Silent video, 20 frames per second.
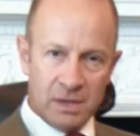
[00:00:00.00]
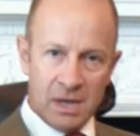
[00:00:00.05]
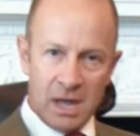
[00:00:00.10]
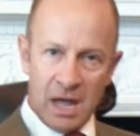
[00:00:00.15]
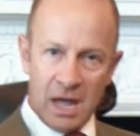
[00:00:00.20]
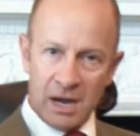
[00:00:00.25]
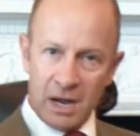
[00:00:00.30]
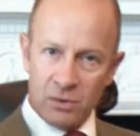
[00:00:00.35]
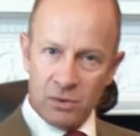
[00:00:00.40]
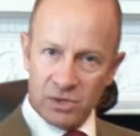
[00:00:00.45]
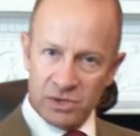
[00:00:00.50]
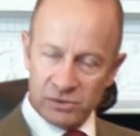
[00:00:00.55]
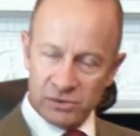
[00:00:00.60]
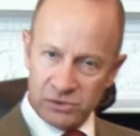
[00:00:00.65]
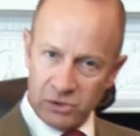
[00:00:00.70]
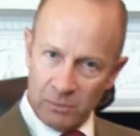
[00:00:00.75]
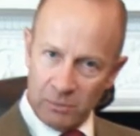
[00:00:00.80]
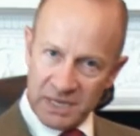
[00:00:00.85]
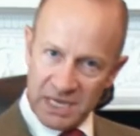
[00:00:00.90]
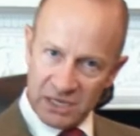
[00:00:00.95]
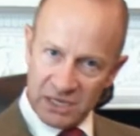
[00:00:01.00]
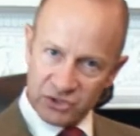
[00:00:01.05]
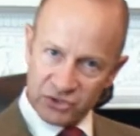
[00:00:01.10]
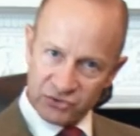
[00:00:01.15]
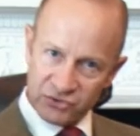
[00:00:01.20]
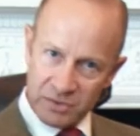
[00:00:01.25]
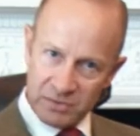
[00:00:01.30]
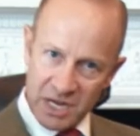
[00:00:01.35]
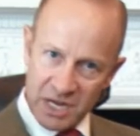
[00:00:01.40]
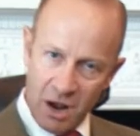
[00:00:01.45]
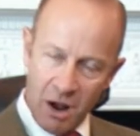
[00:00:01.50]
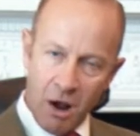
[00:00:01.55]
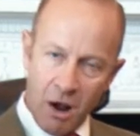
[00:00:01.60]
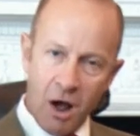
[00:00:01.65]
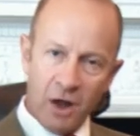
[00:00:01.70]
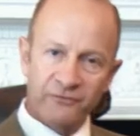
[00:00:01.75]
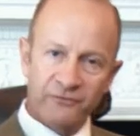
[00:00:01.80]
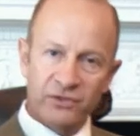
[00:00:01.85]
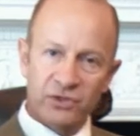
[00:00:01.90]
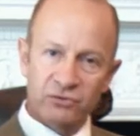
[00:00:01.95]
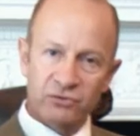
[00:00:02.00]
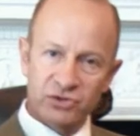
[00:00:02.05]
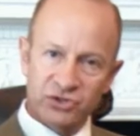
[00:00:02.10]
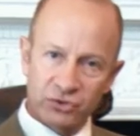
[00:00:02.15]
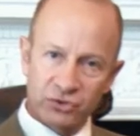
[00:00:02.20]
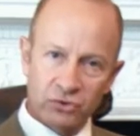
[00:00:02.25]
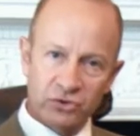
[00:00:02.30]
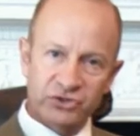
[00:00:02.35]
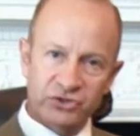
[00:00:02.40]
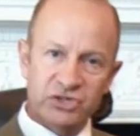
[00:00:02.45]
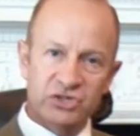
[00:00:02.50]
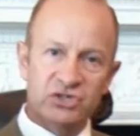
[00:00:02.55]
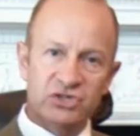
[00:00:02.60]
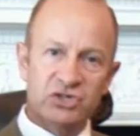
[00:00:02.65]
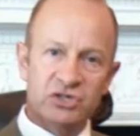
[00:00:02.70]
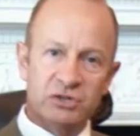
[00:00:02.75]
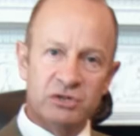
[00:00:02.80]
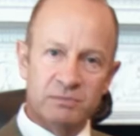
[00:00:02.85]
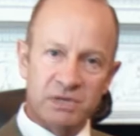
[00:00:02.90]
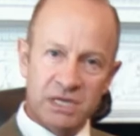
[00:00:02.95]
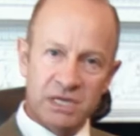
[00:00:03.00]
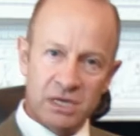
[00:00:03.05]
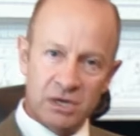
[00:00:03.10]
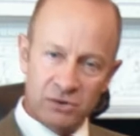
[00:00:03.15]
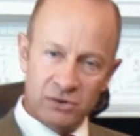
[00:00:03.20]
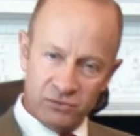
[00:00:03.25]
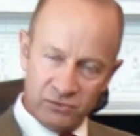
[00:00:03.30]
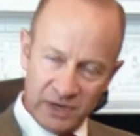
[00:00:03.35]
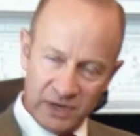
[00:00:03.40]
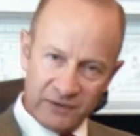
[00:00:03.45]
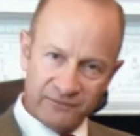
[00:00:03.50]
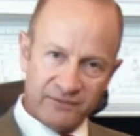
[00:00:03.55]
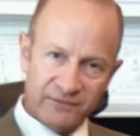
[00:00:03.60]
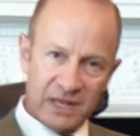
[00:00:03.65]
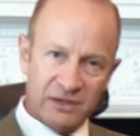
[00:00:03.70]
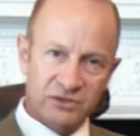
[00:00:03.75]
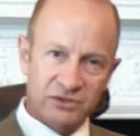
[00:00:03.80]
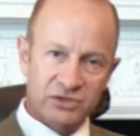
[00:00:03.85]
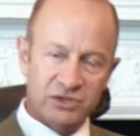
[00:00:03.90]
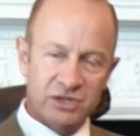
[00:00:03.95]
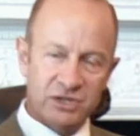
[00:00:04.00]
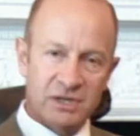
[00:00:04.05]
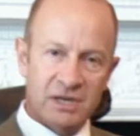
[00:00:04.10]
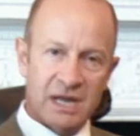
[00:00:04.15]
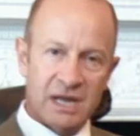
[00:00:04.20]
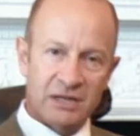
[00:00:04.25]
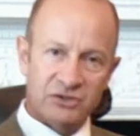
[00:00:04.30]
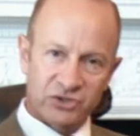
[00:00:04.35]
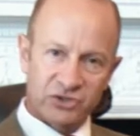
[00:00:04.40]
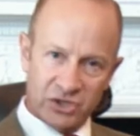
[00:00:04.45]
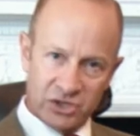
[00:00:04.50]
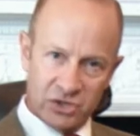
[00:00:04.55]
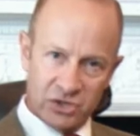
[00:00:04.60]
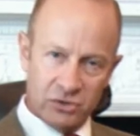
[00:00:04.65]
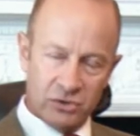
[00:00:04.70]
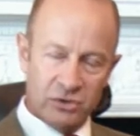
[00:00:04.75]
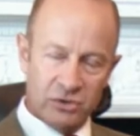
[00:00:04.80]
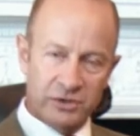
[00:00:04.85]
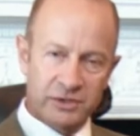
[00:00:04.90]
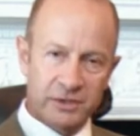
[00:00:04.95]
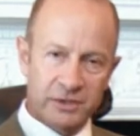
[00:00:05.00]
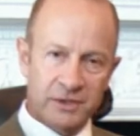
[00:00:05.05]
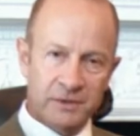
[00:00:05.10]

And I would lobby extremely hard for the resources to be ring-fenced and secured